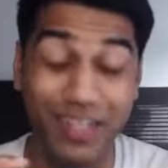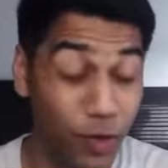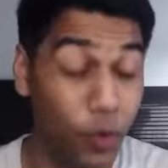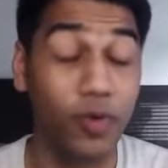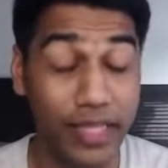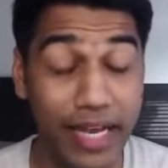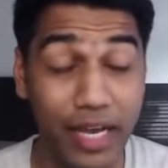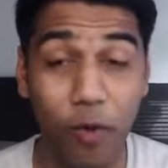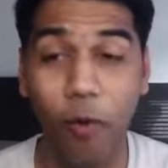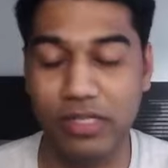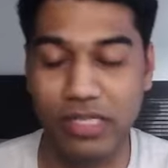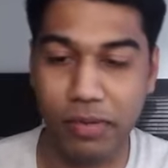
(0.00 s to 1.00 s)
No, they are
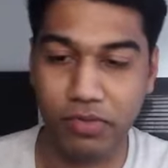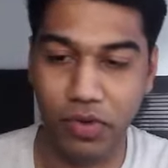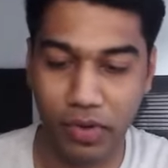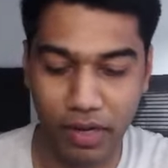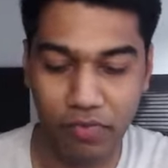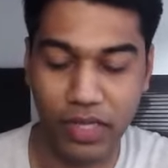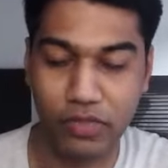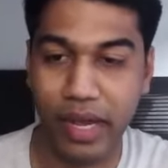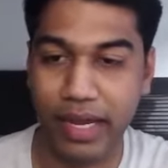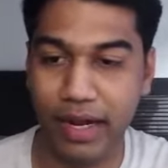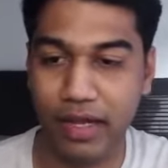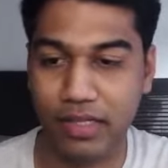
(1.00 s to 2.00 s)
also absolutely free. So I
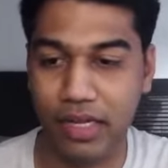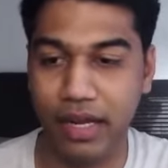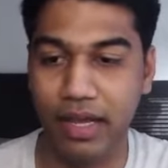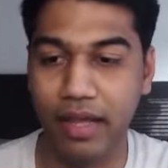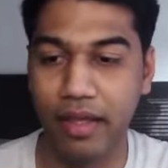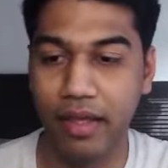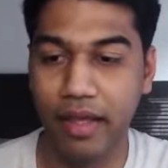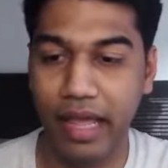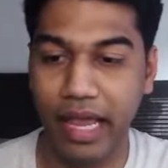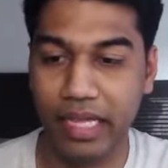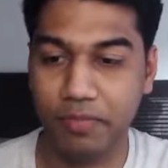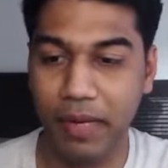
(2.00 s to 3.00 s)
can ask it,
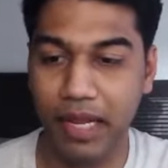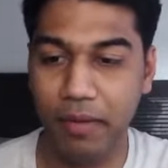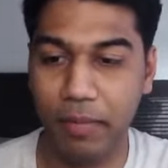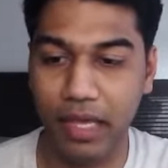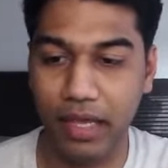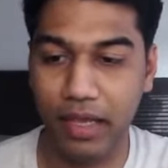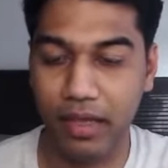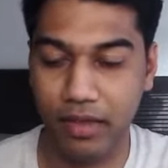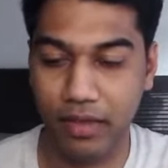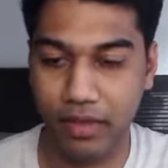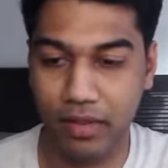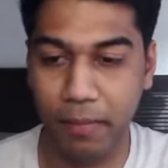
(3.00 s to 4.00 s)
explain me
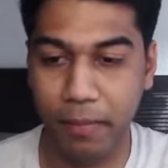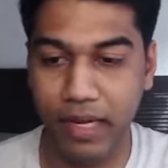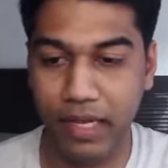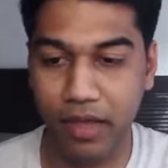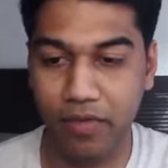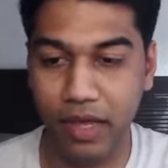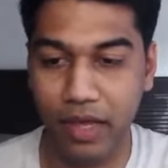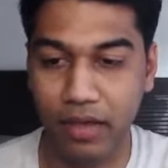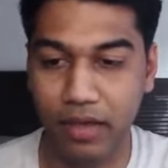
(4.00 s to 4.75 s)
the Milky Way,